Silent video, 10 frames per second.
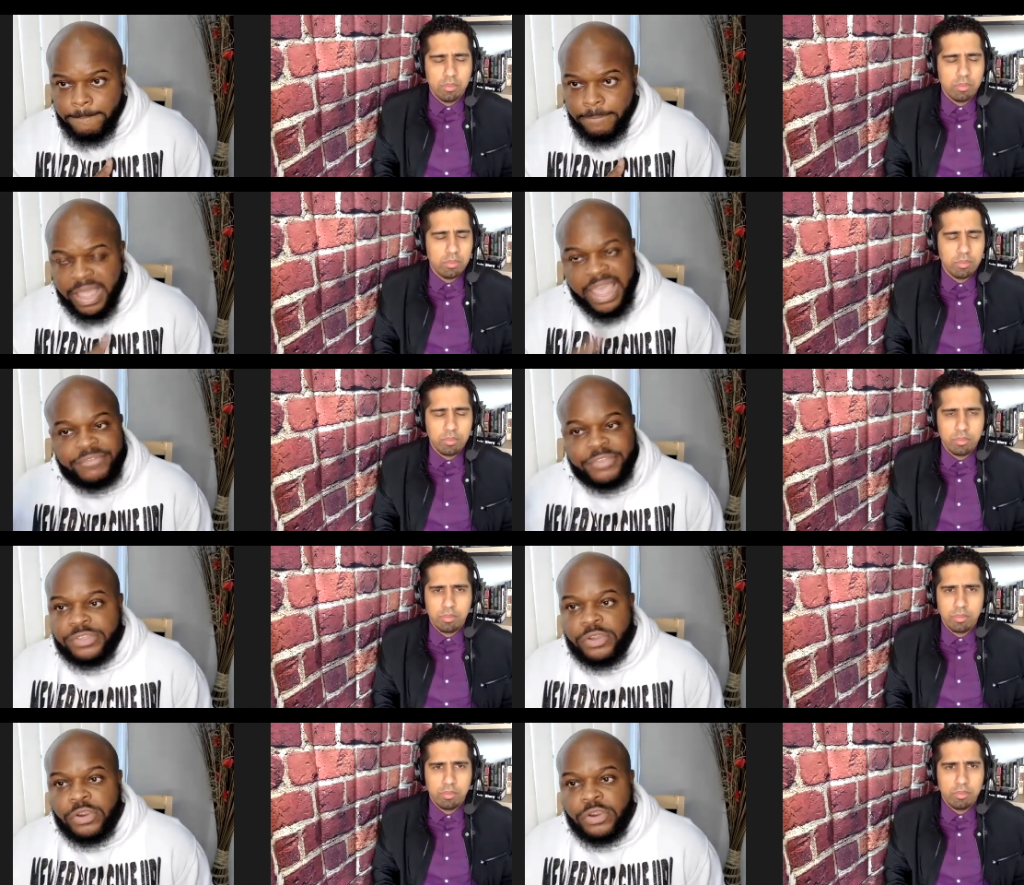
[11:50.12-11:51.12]
Speaker 1: mm-hmm. after
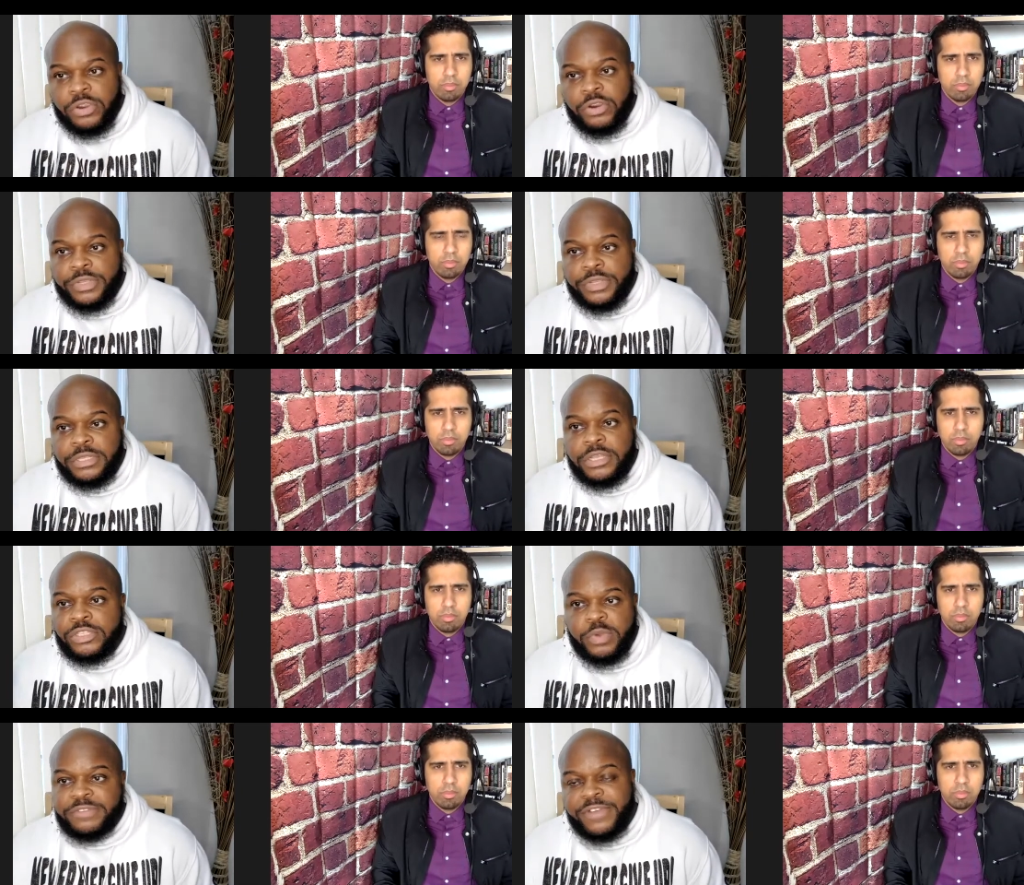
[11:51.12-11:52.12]
serving
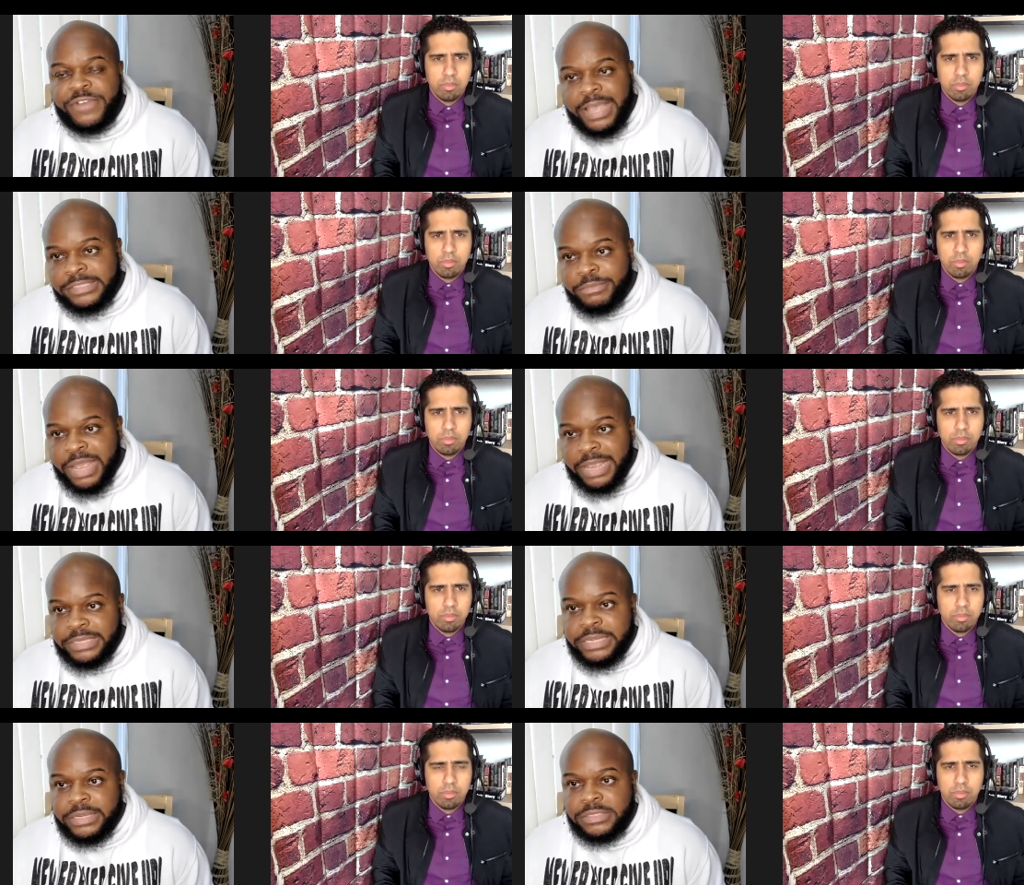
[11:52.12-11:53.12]
25 some odd
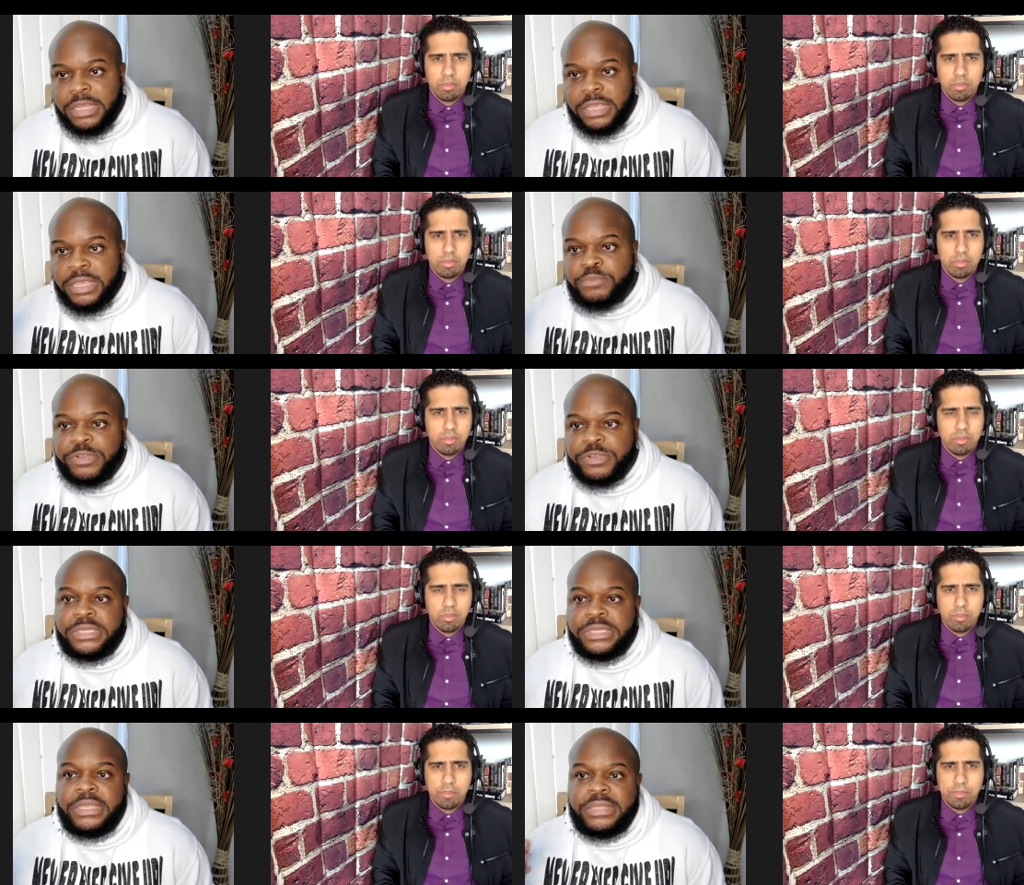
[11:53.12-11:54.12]
years in prison.
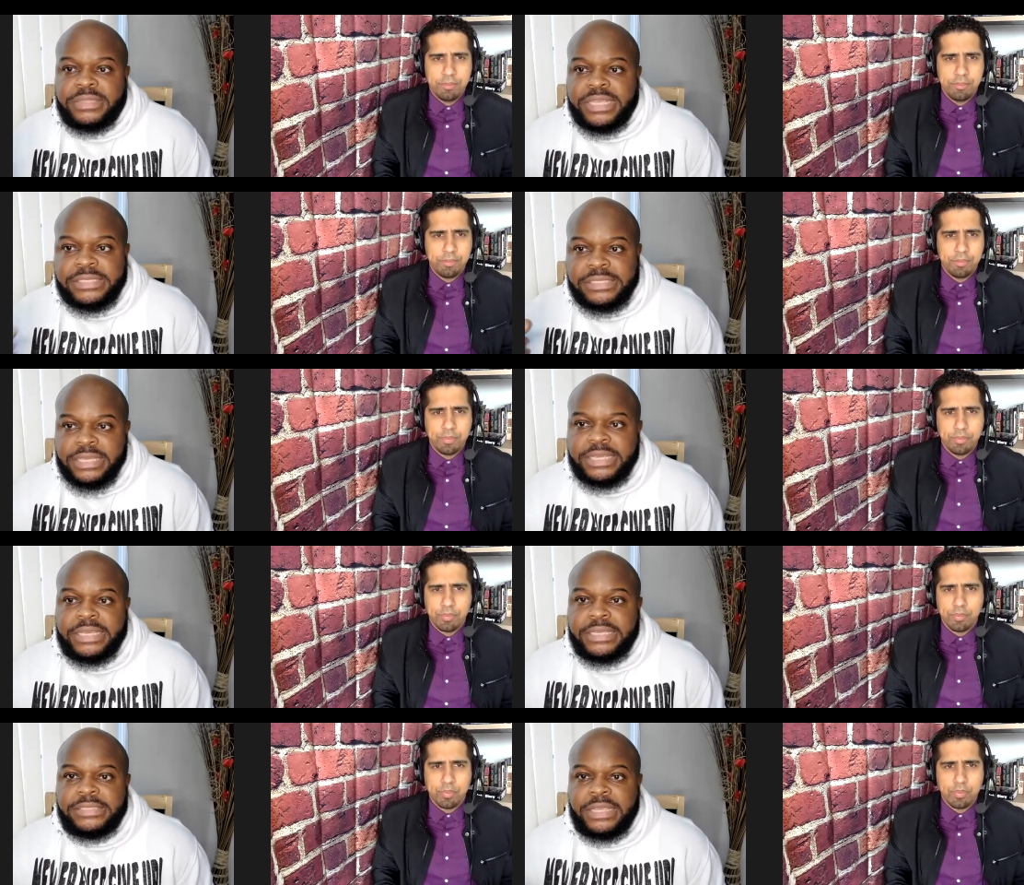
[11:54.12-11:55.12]
This
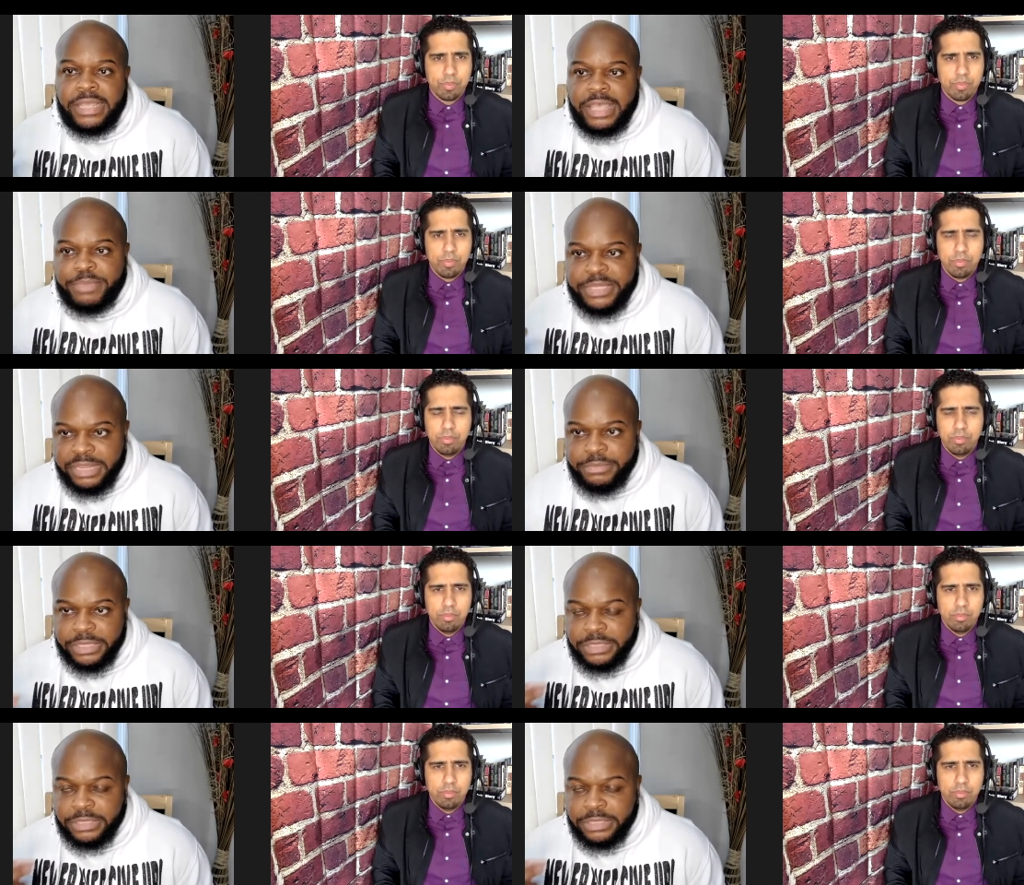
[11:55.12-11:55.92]
is an epidemic.